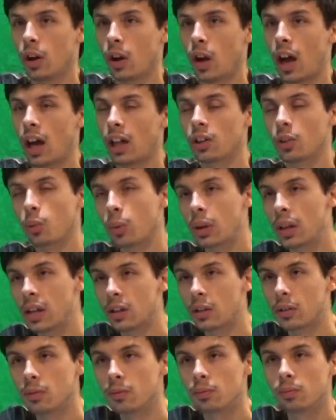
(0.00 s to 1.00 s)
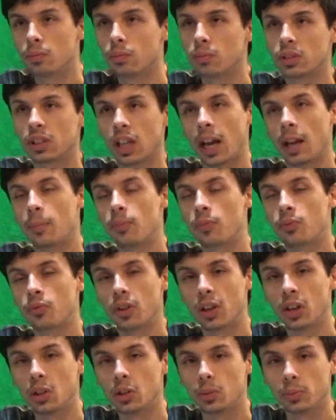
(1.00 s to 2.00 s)
Halloween-type
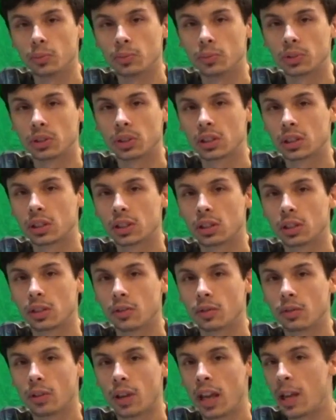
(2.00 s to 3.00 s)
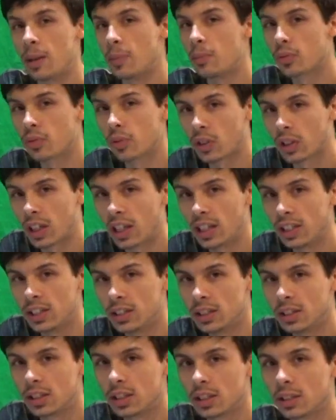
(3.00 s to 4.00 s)
films aimed for
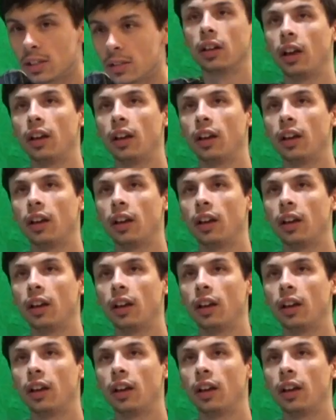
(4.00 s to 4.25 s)
kids.